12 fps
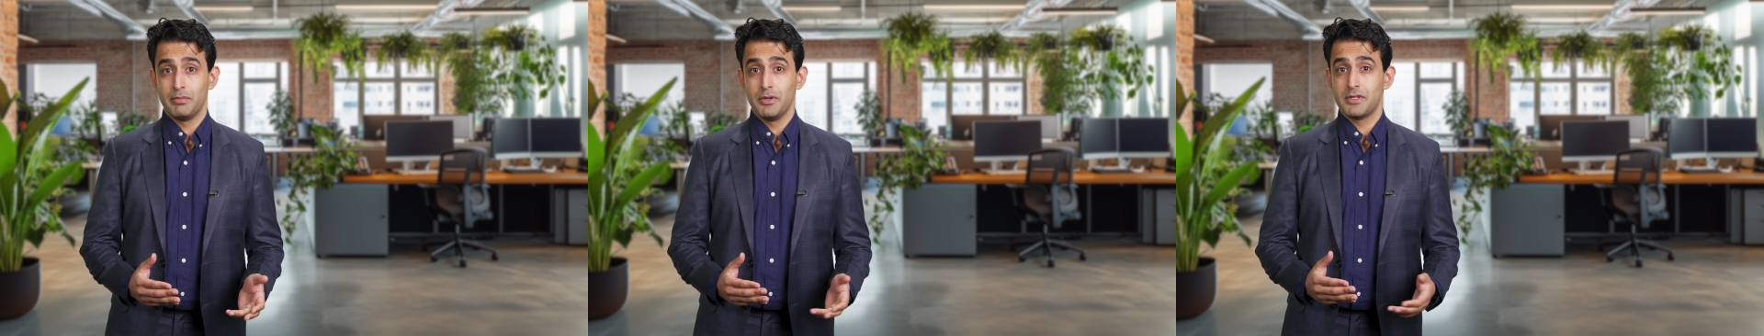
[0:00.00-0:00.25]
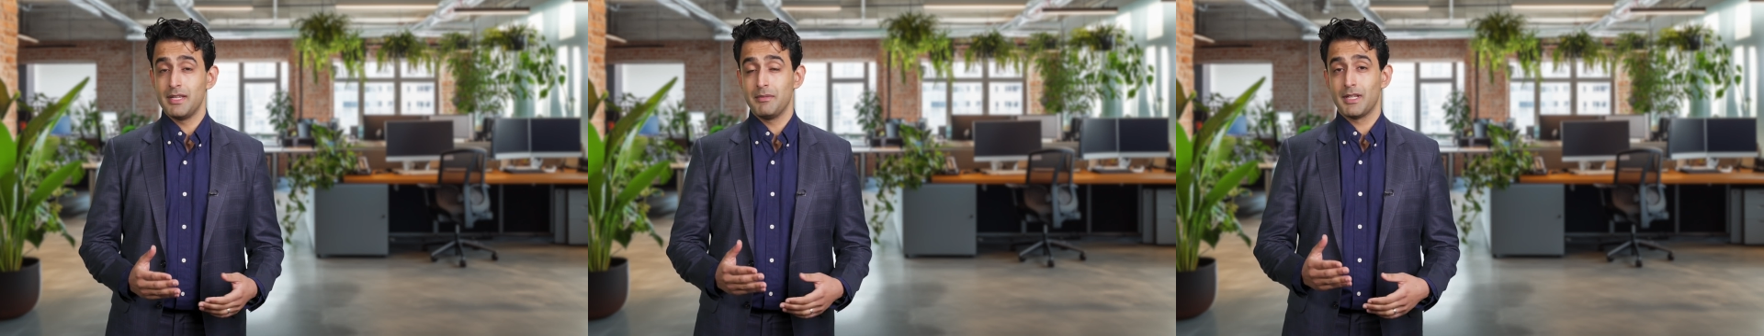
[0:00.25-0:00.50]

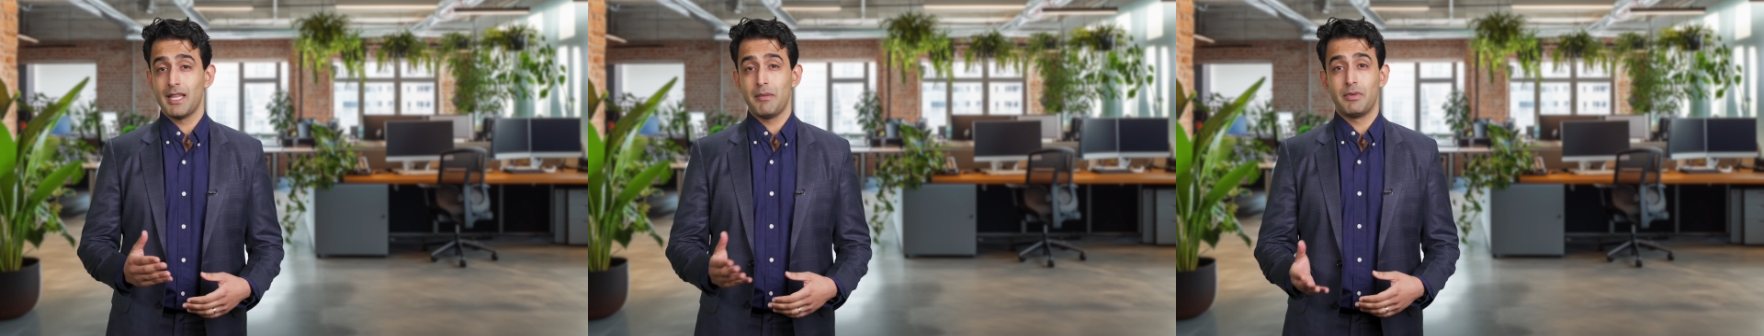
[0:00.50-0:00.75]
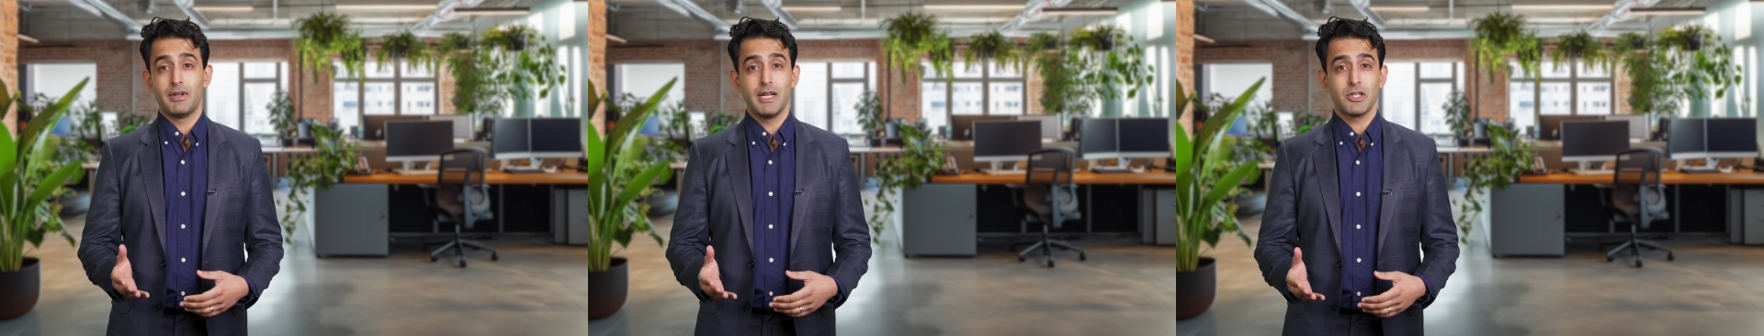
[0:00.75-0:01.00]
boost team
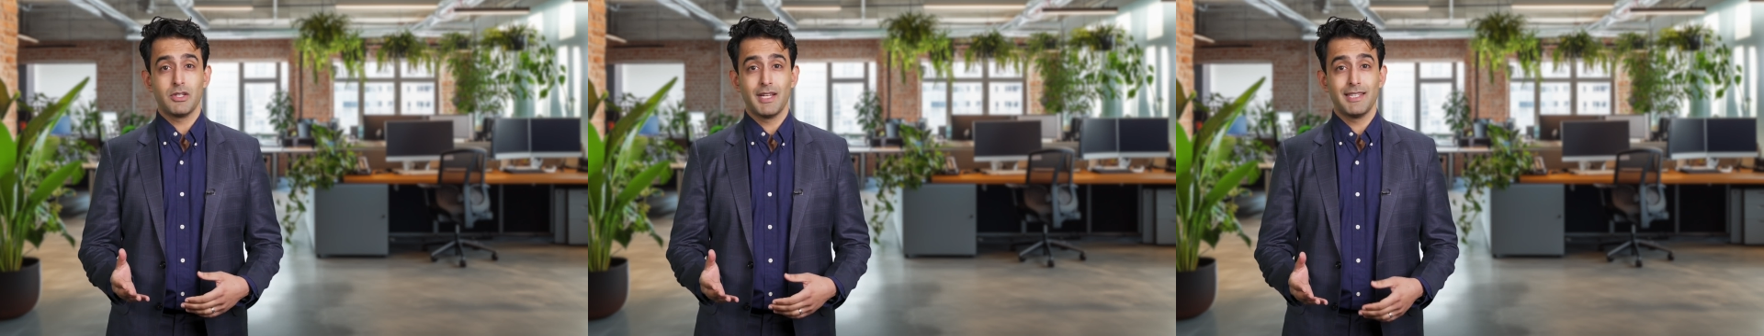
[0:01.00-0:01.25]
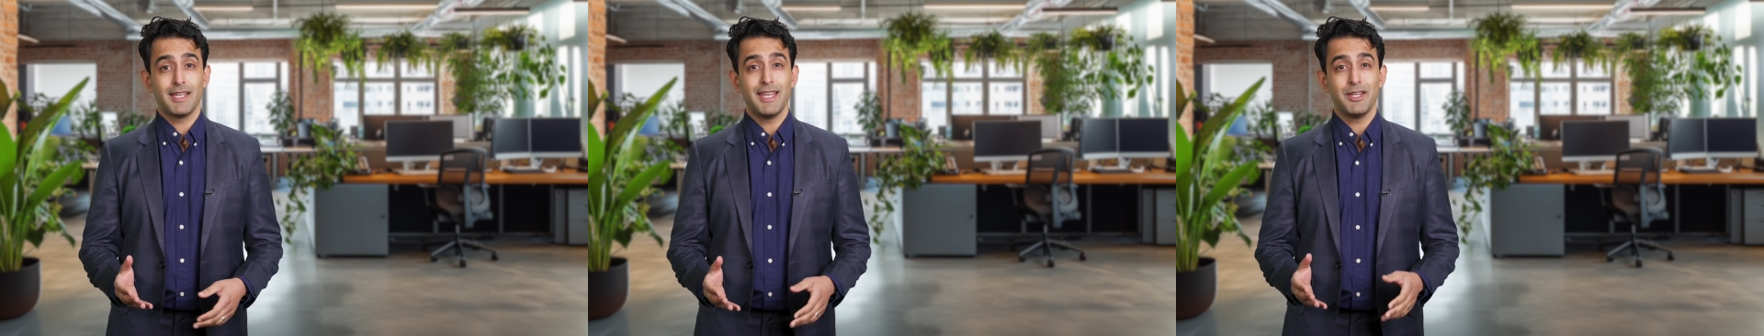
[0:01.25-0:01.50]
collaboration,
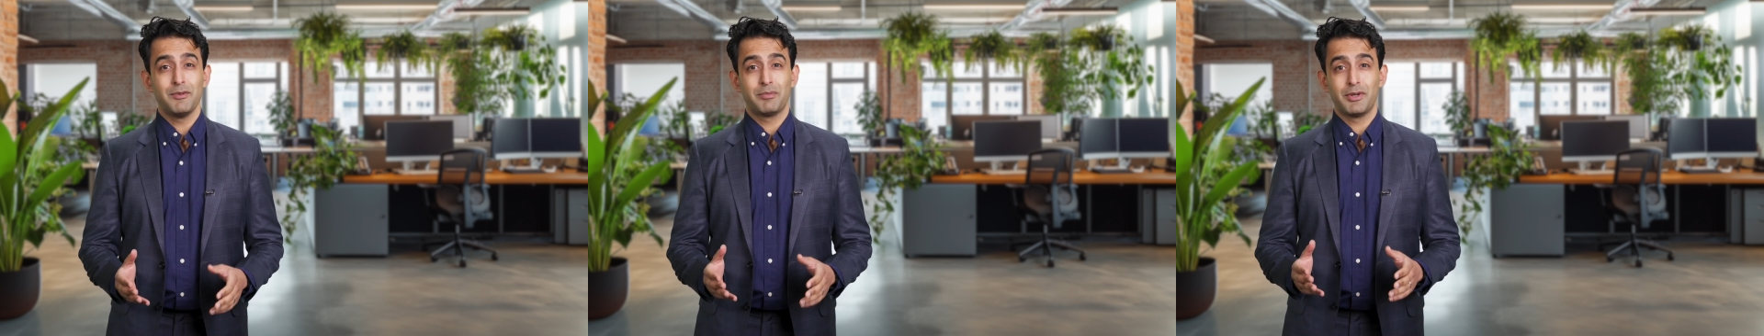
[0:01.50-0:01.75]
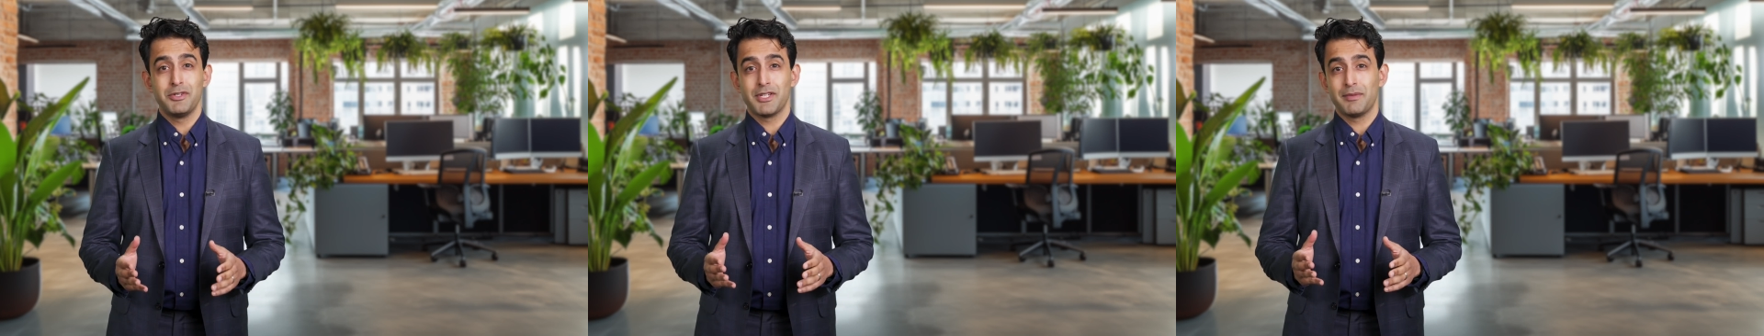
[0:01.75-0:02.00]
and take your
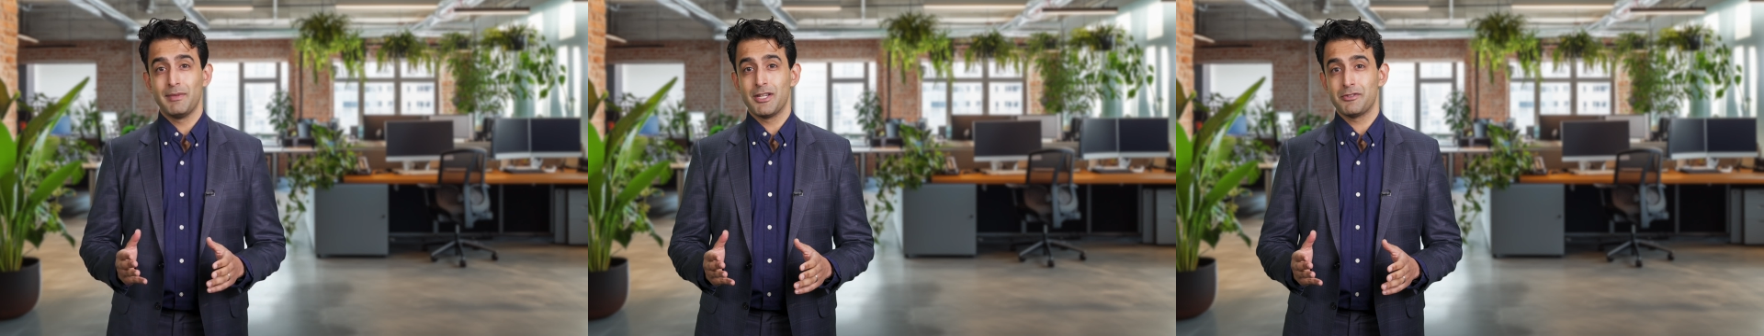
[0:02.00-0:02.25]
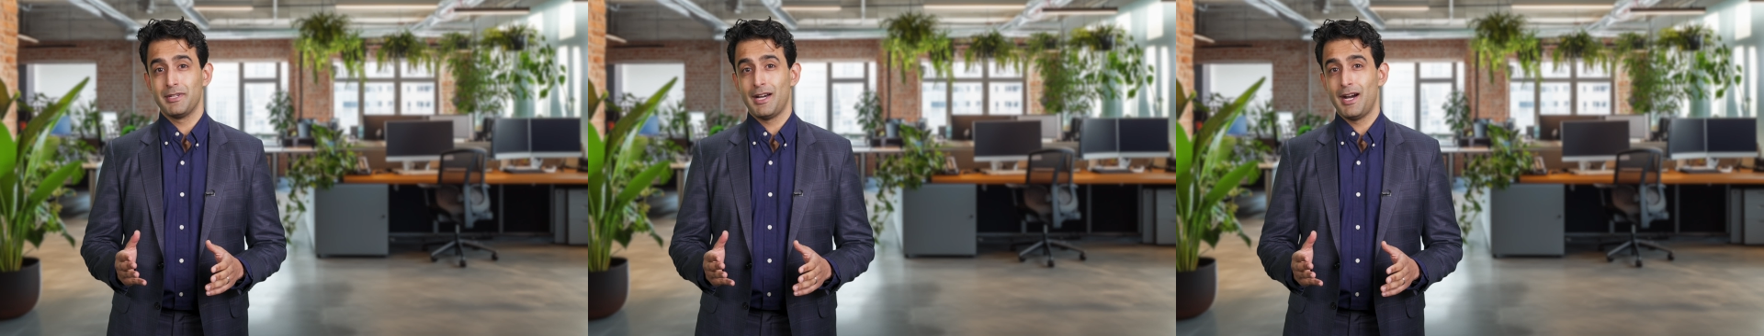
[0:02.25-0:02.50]
project
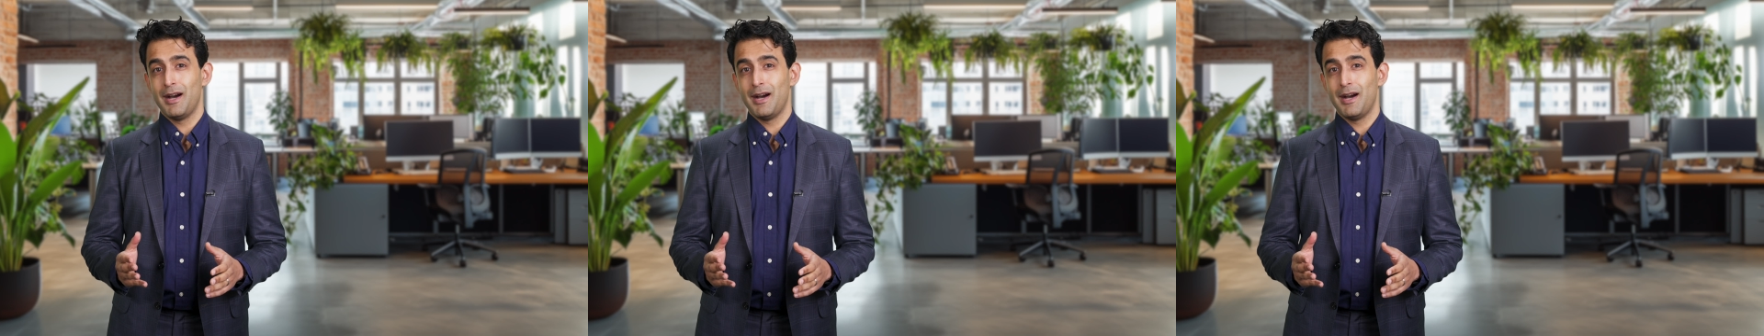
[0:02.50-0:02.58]
management